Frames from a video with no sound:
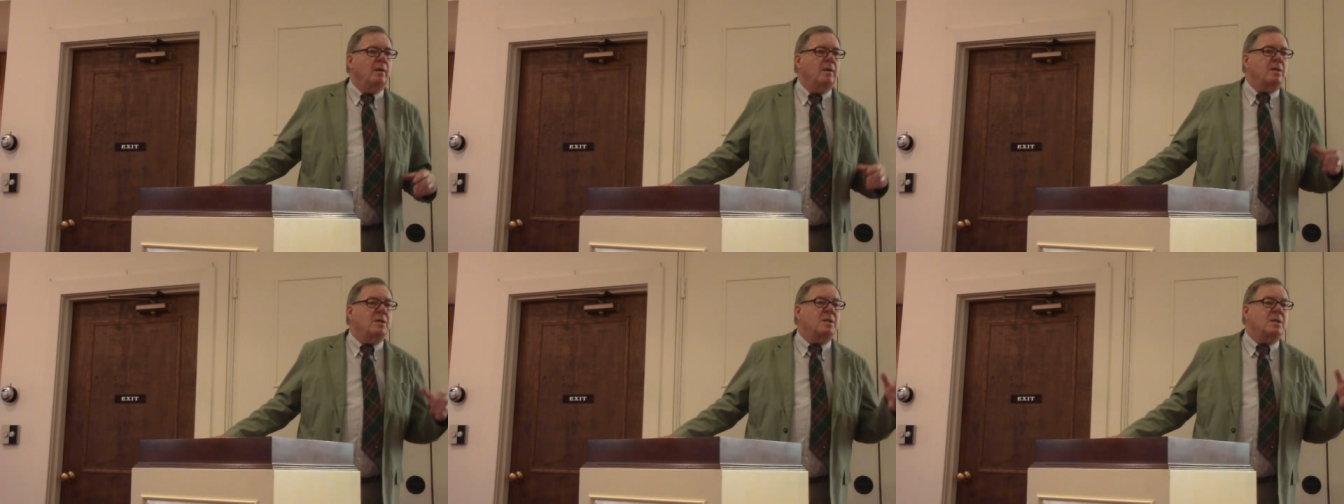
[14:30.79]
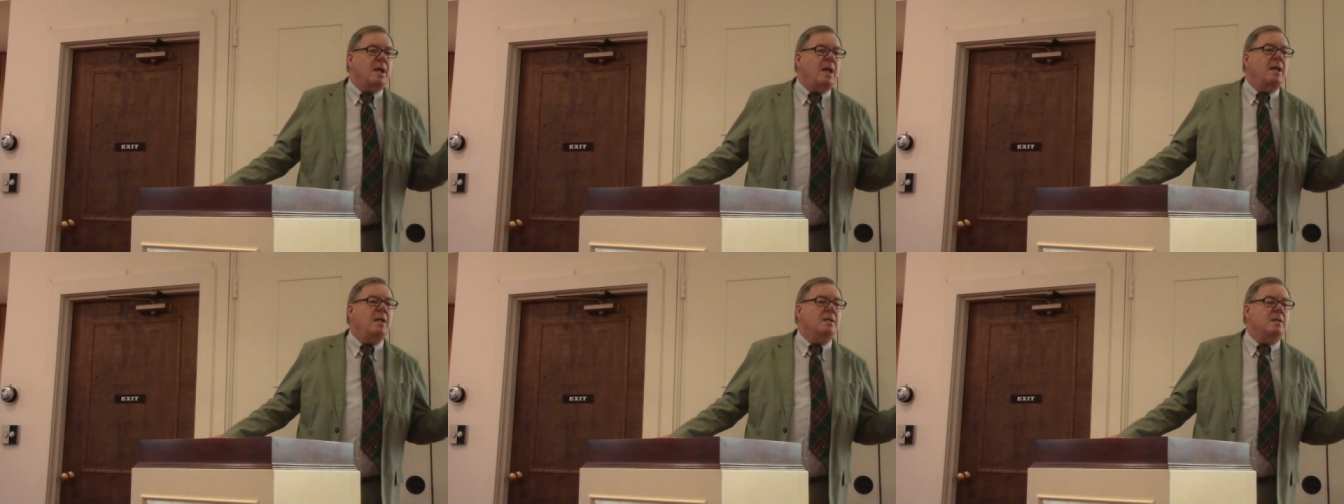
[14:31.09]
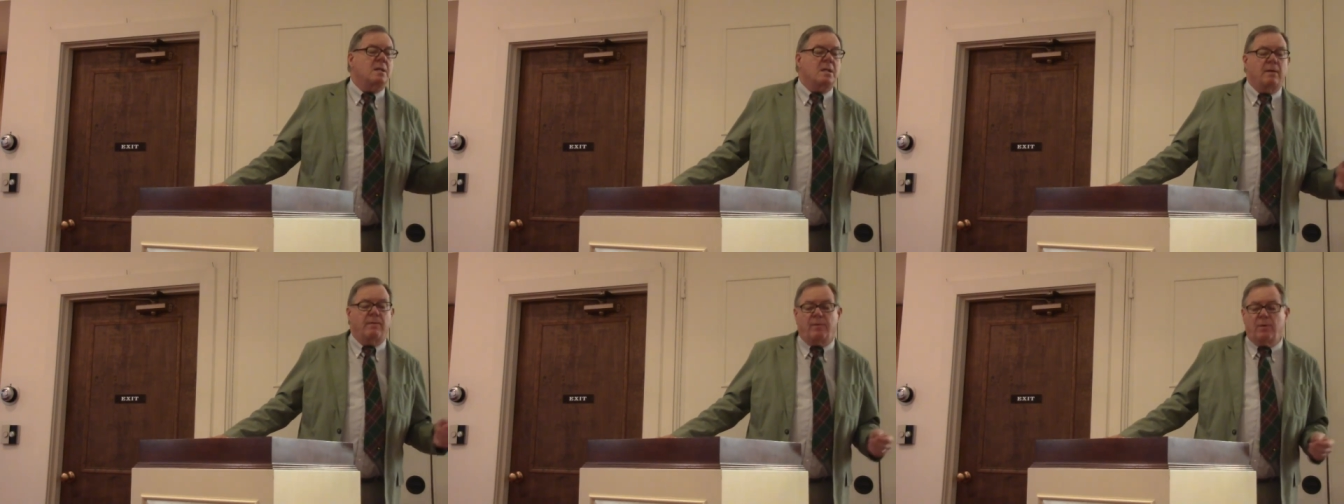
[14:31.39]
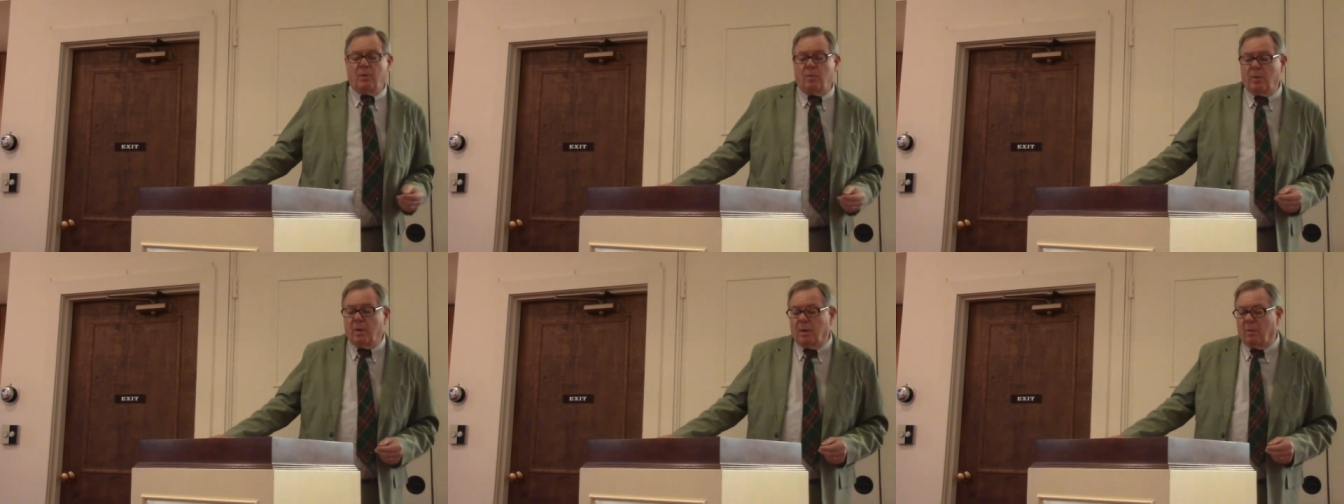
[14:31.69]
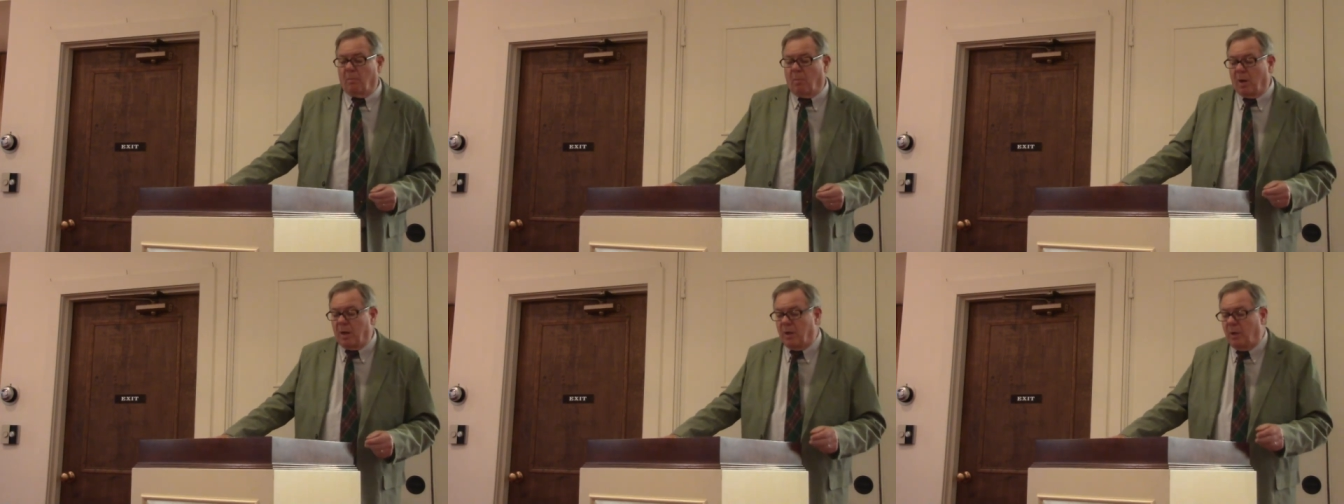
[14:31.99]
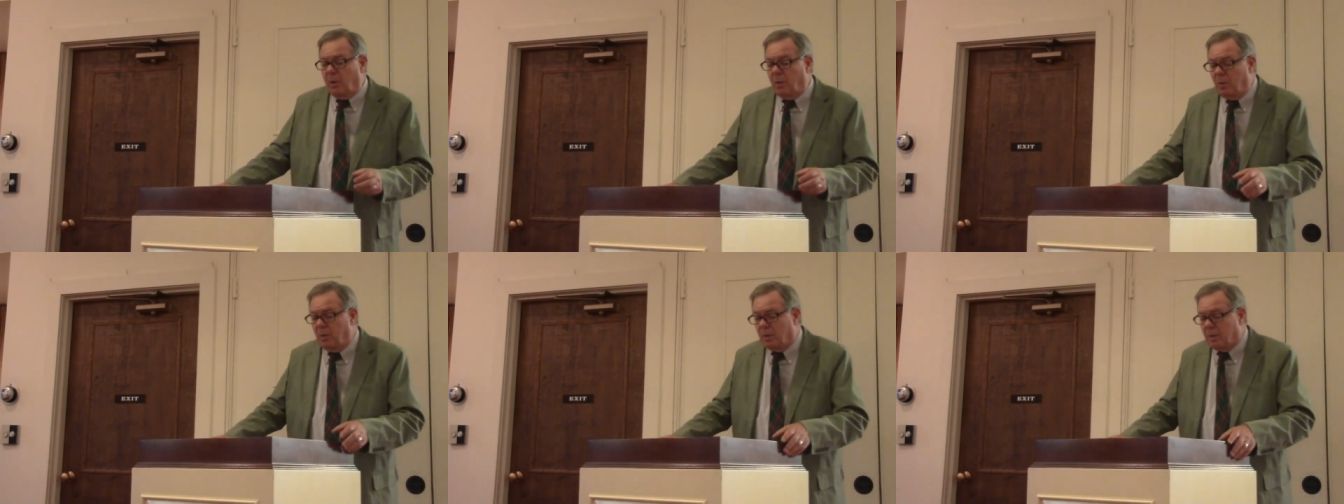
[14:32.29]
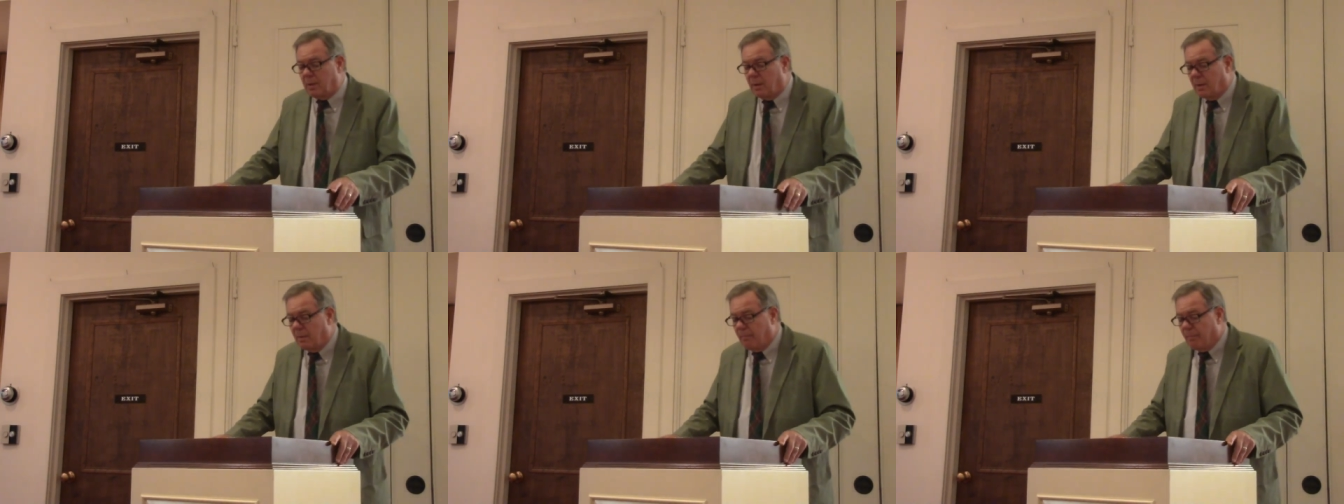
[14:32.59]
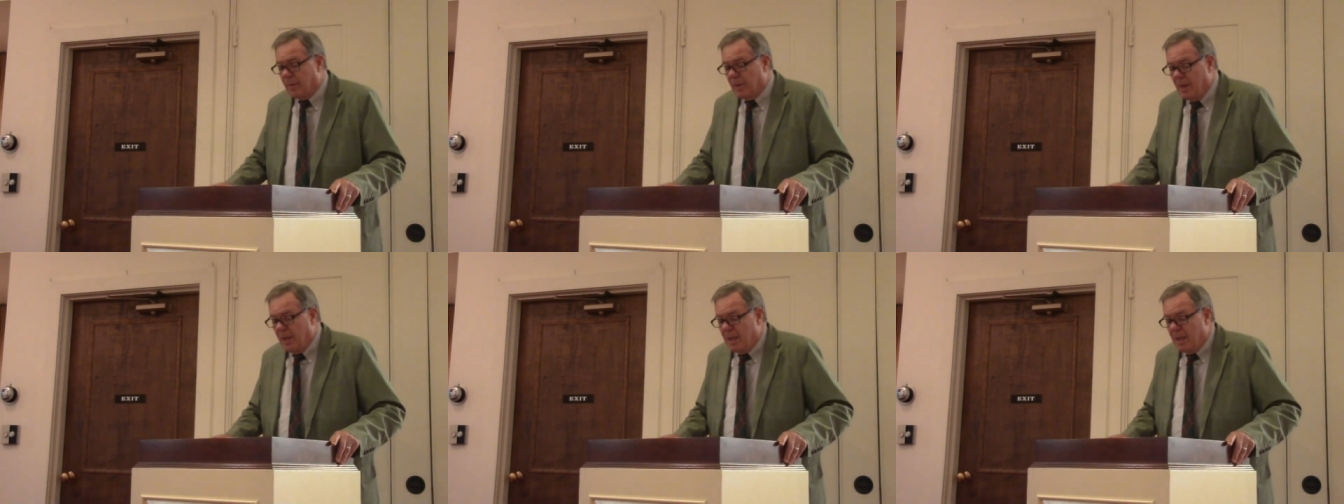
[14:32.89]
the saints, if you will. Martin Luther